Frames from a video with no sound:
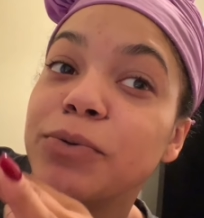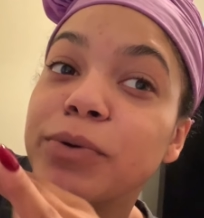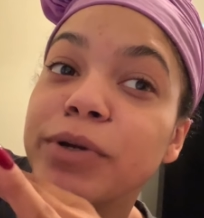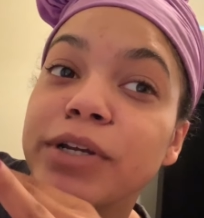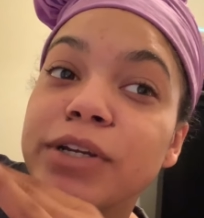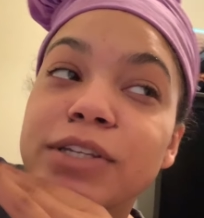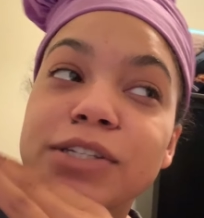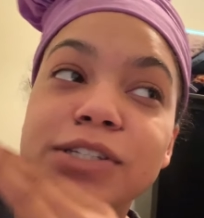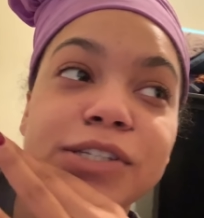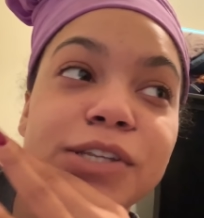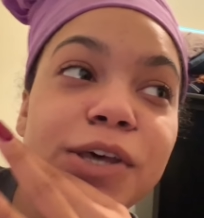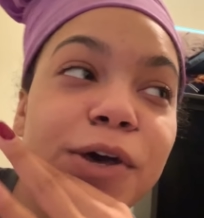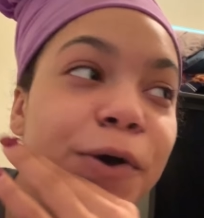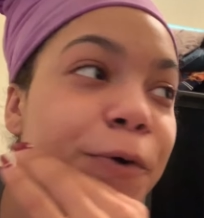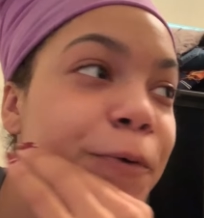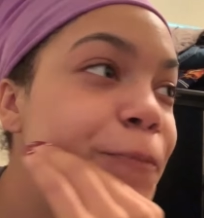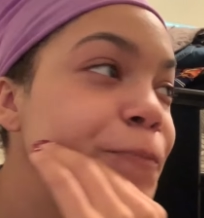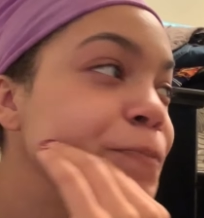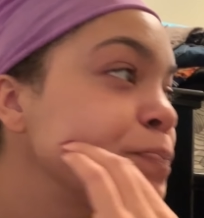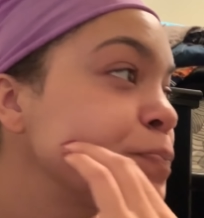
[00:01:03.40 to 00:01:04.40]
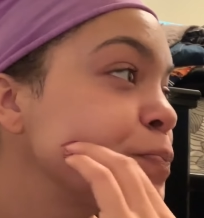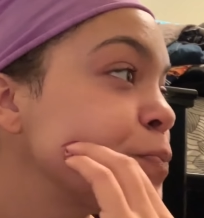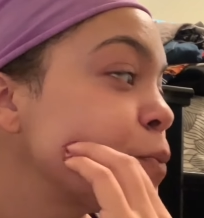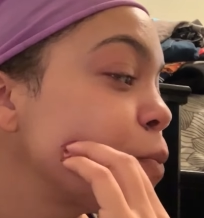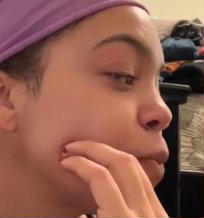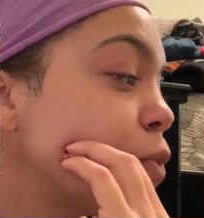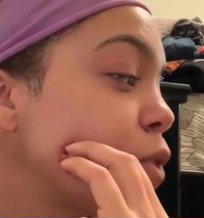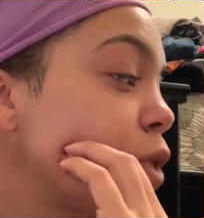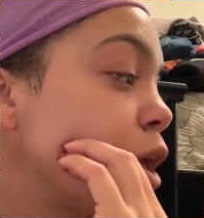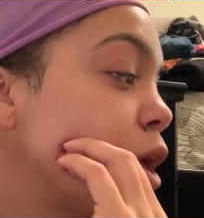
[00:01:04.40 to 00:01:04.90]
work. So
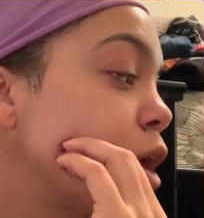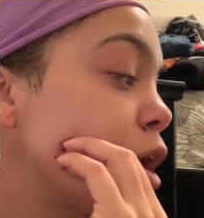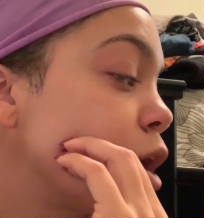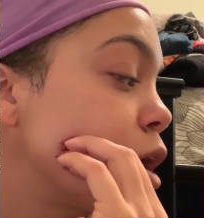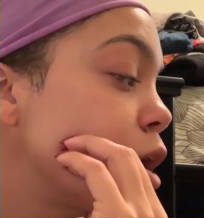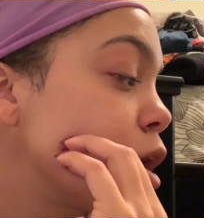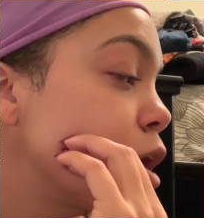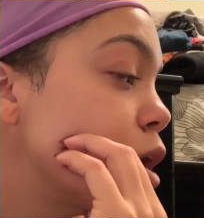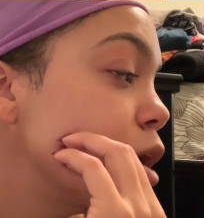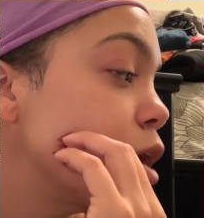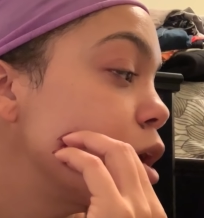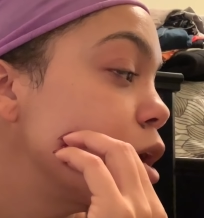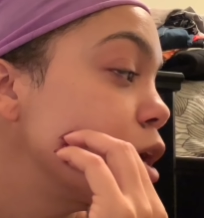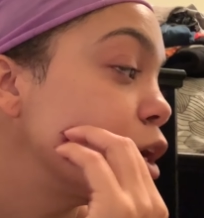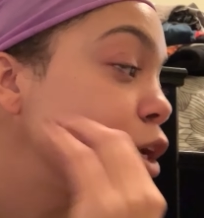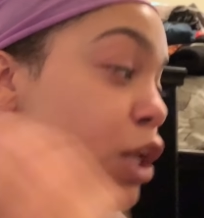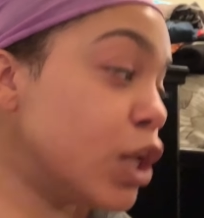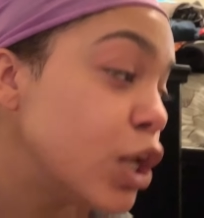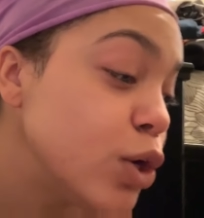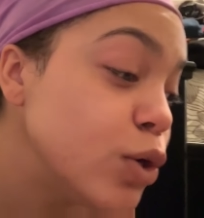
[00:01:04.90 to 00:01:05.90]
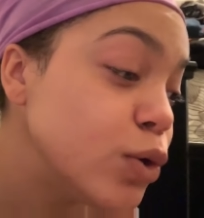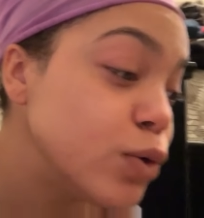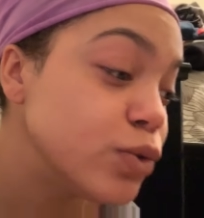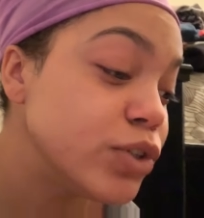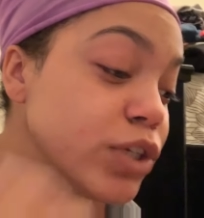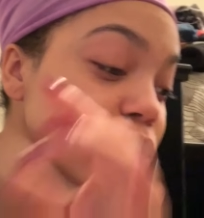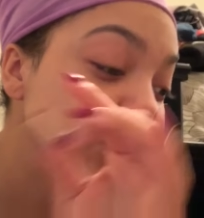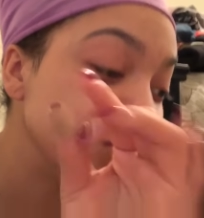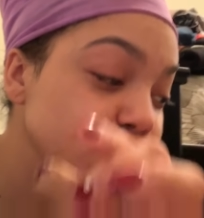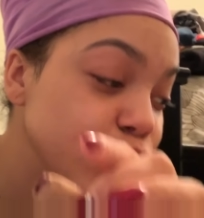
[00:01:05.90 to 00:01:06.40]

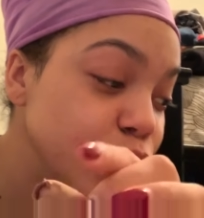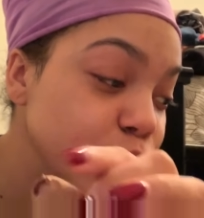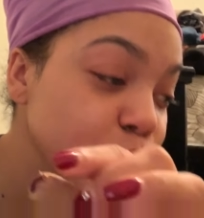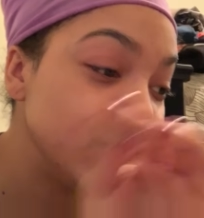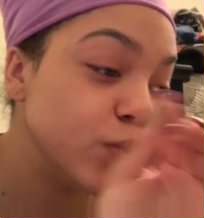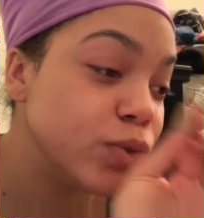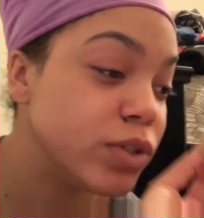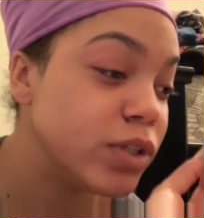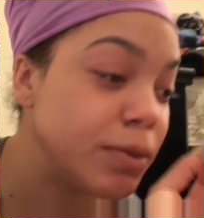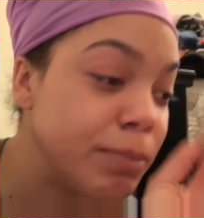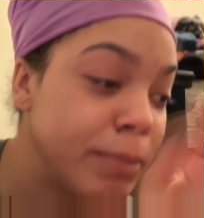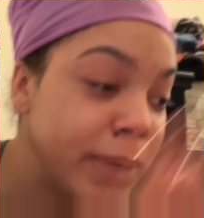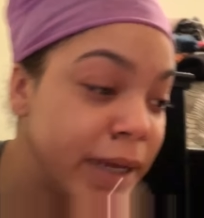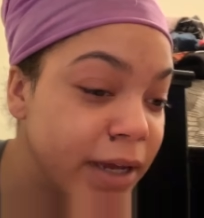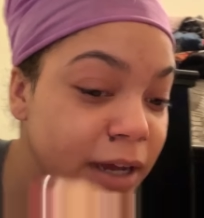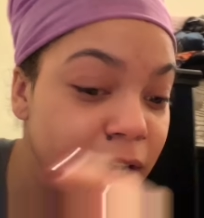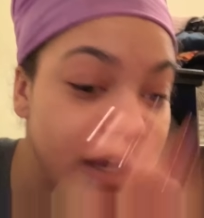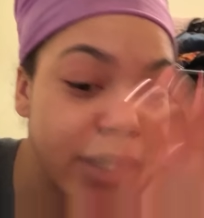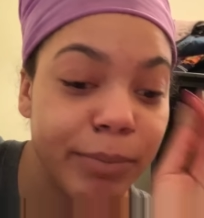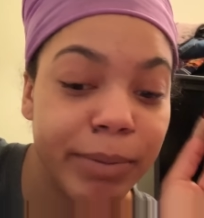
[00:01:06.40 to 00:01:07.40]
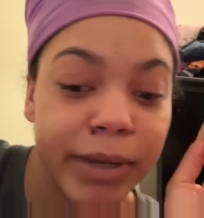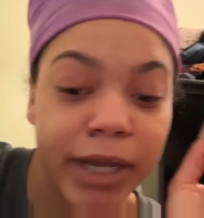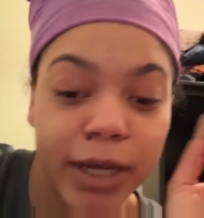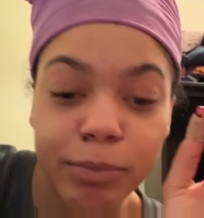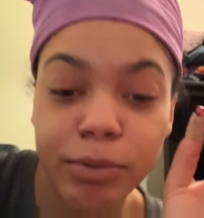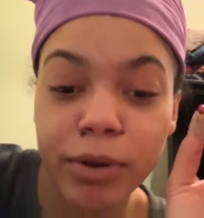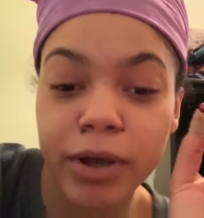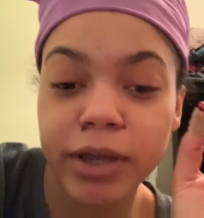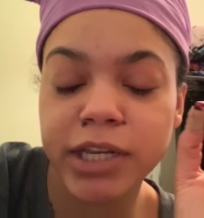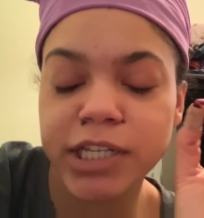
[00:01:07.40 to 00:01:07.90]
clothes, shoes, makeup, hair
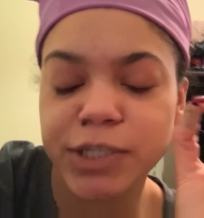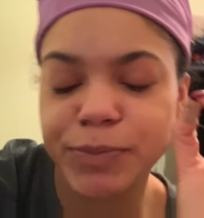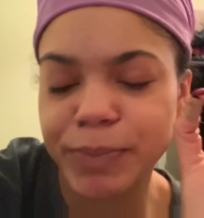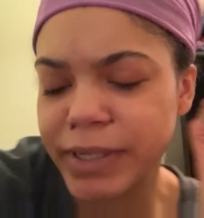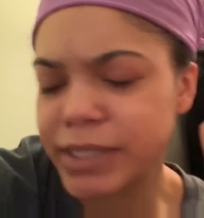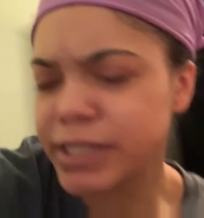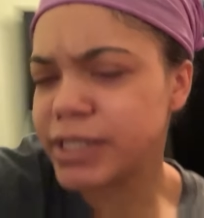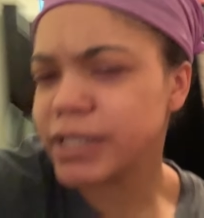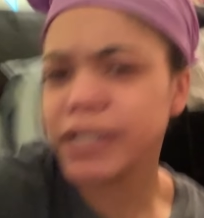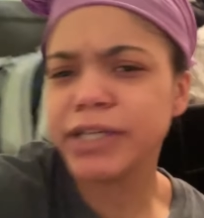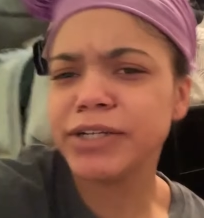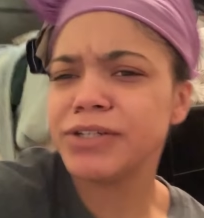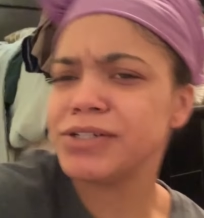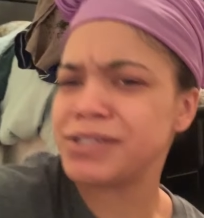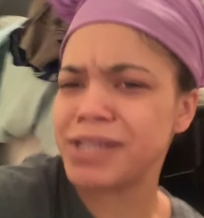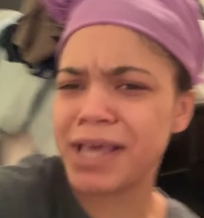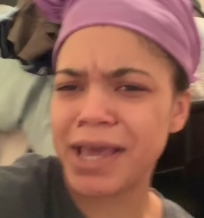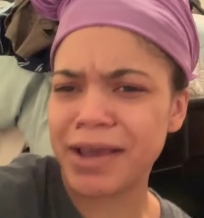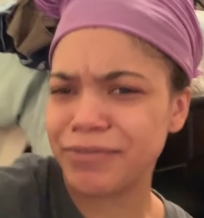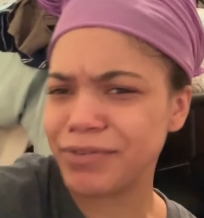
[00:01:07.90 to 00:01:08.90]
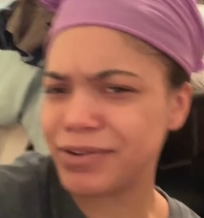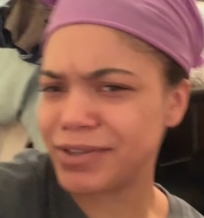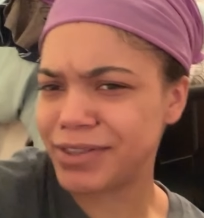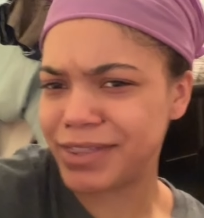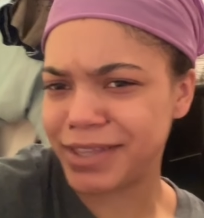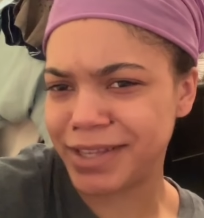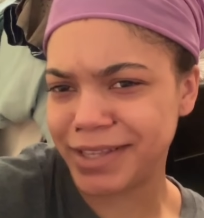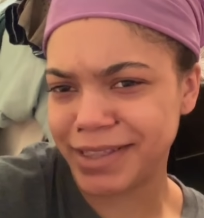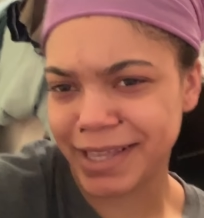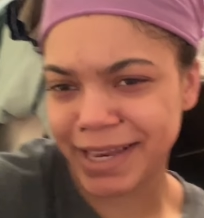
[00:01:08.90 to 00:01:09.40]
products, basically just
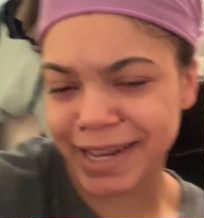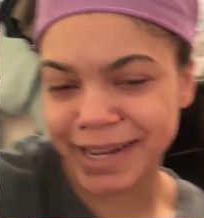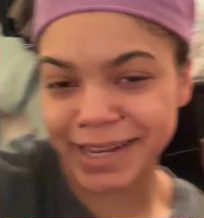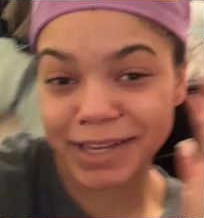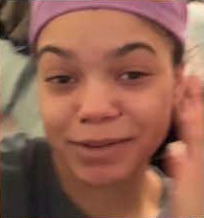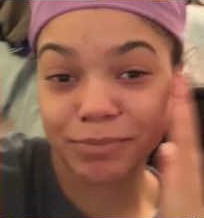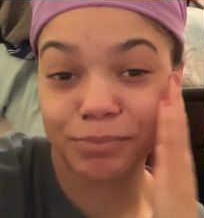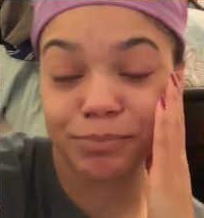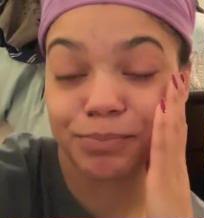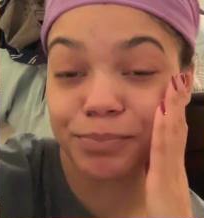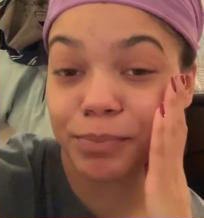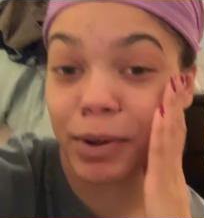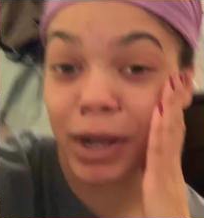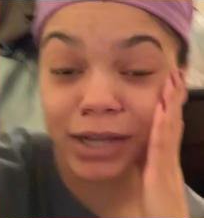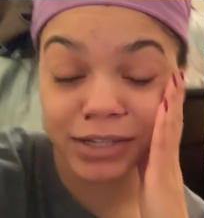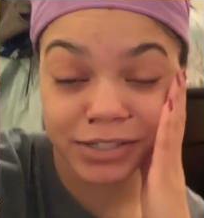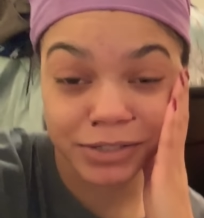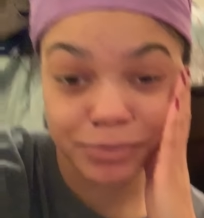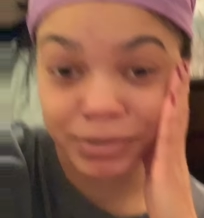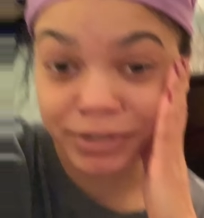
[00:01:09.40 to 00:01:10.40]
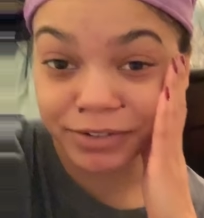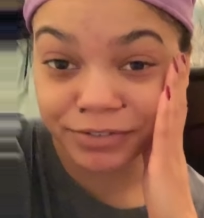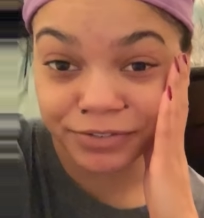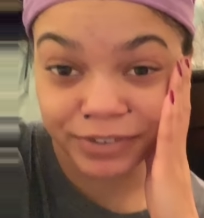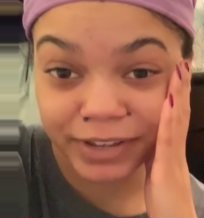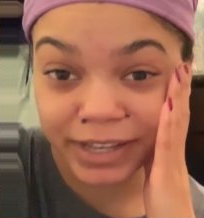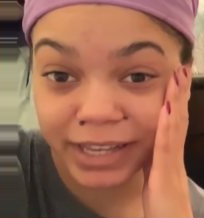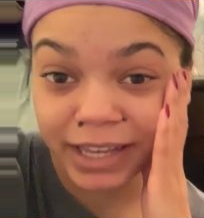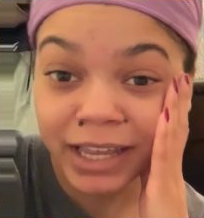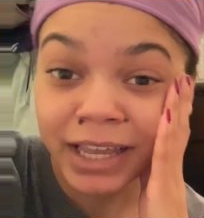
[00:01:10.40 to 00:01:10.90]
everything that I can possibly
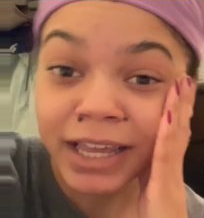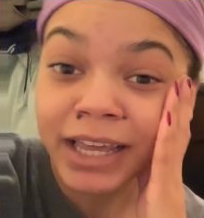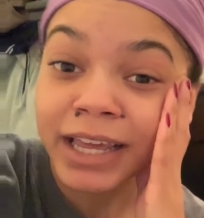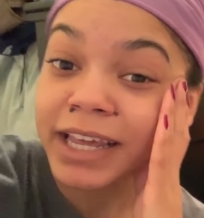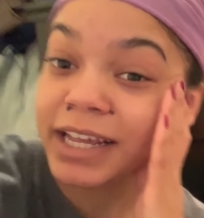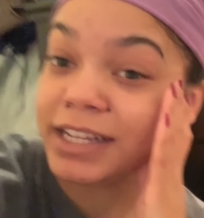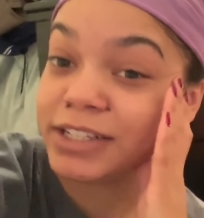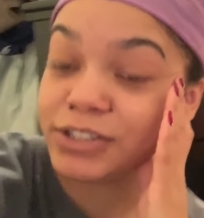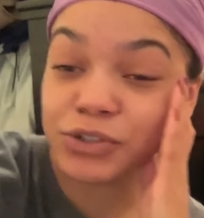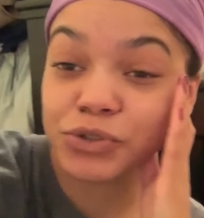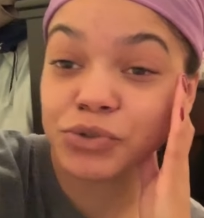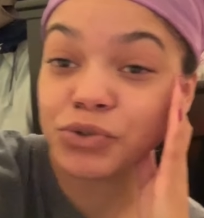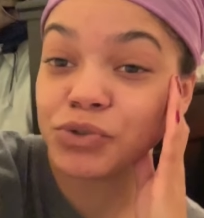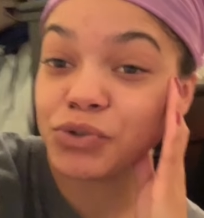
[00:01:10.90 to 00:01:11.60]
fit in 2